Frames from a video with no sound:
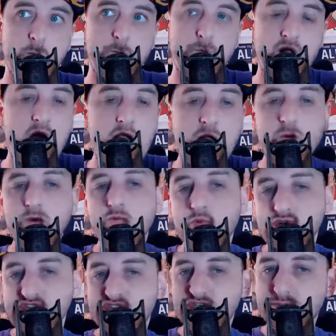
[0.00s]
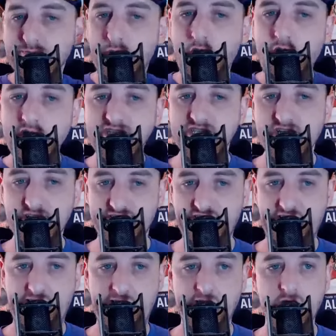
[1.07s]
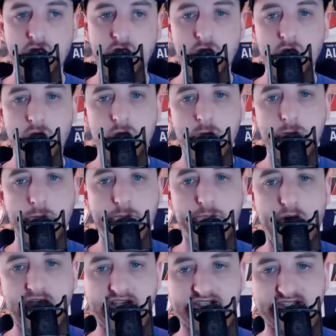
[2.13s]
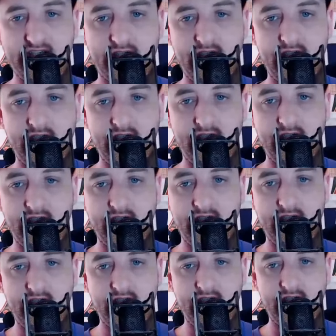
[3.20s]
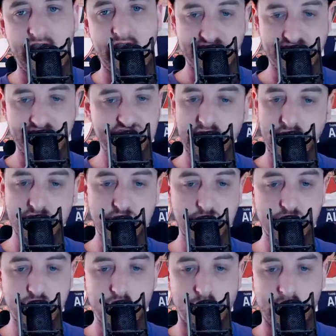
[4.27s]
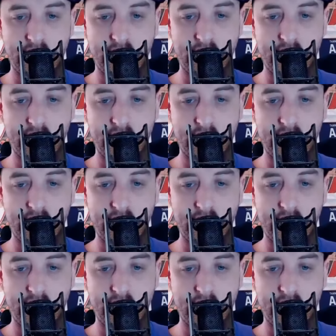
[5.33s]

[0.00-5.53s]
But I would respond to that by saying, and I said this in my YouTube short,